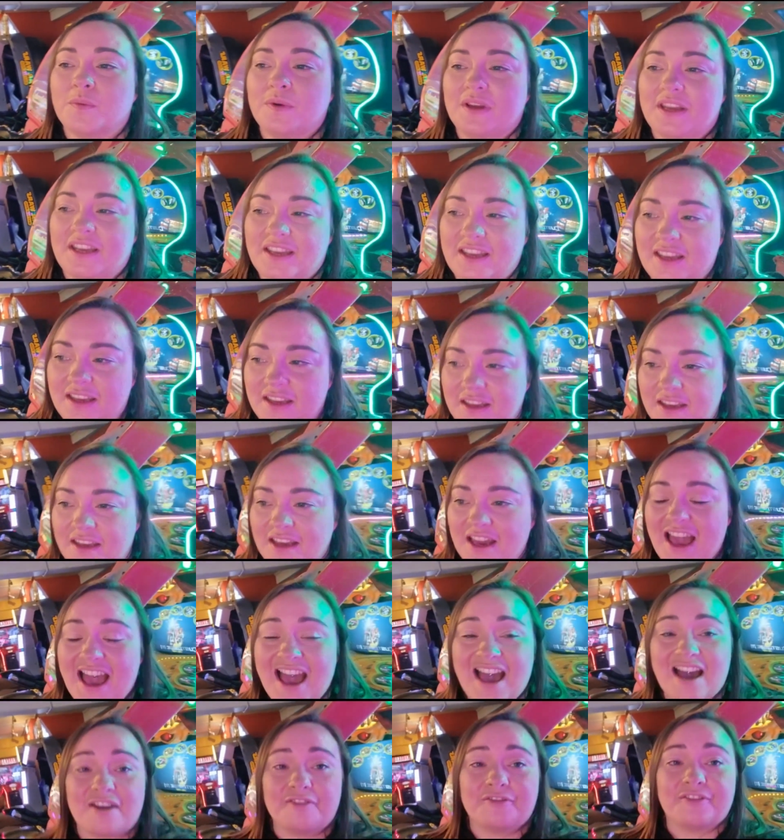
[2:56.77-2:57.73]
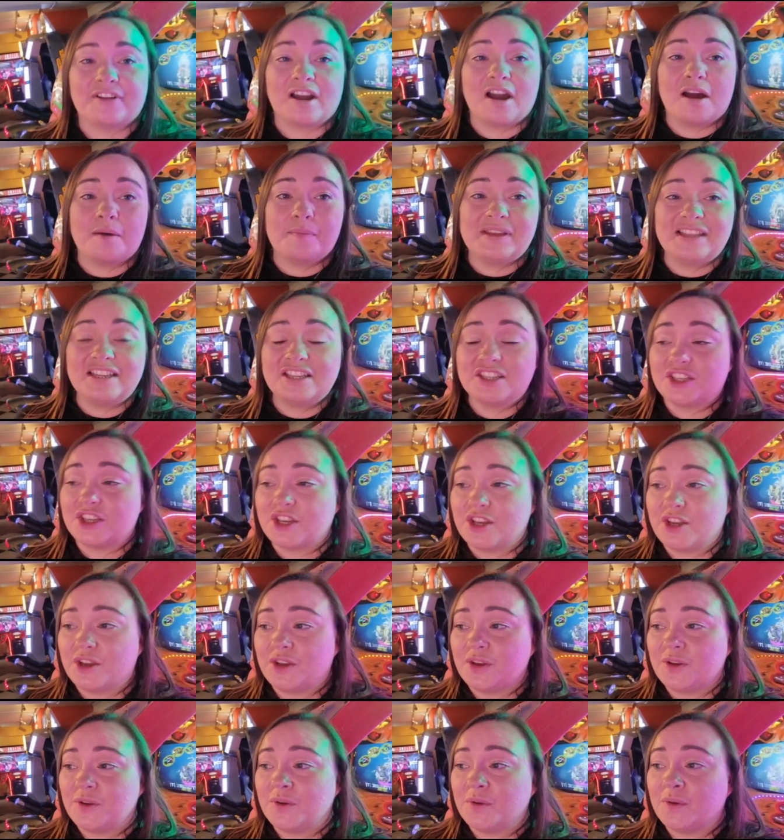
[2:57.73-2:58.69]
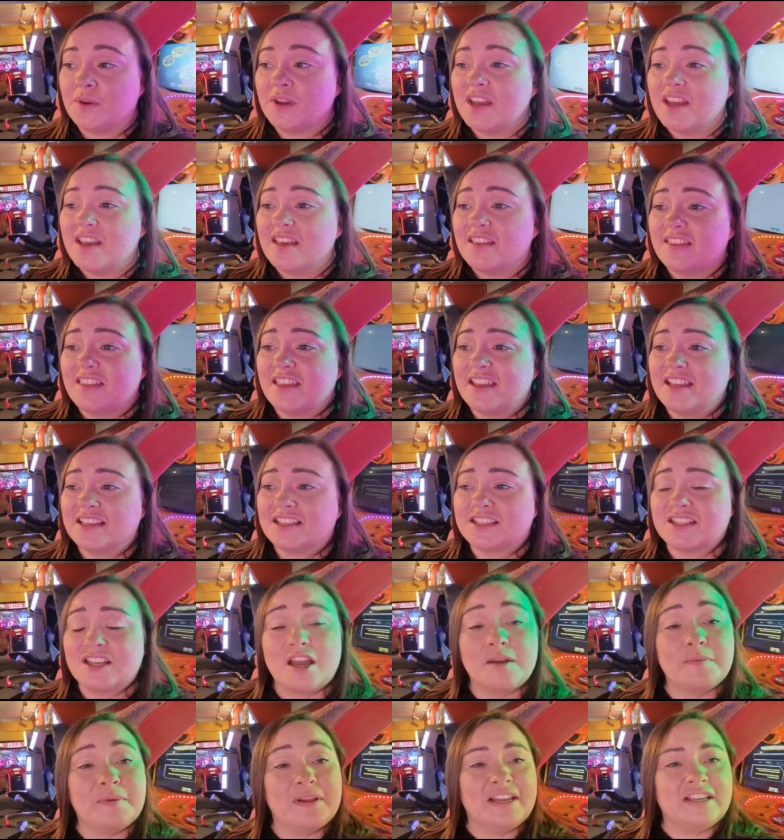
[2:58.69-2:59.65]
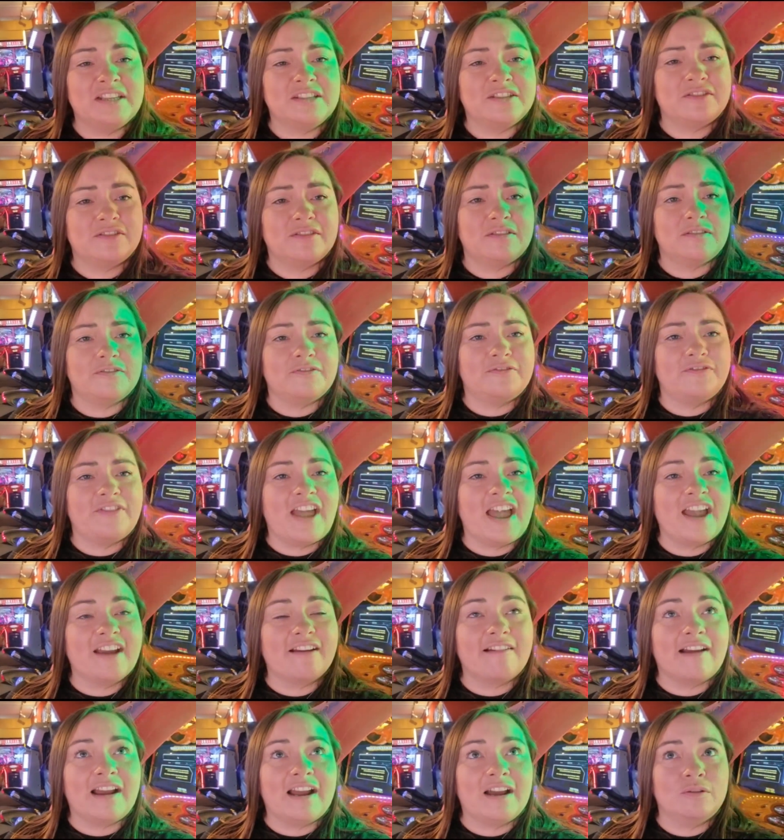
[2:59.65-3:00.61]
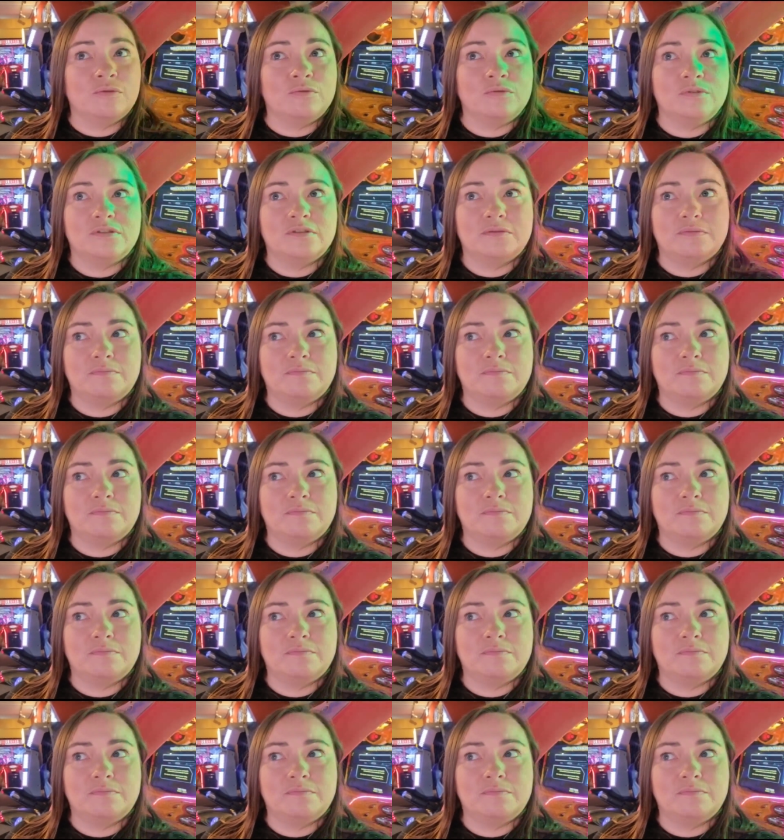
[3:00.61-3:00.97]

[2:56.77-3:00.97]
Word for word: we have come into the Surbillies Fairground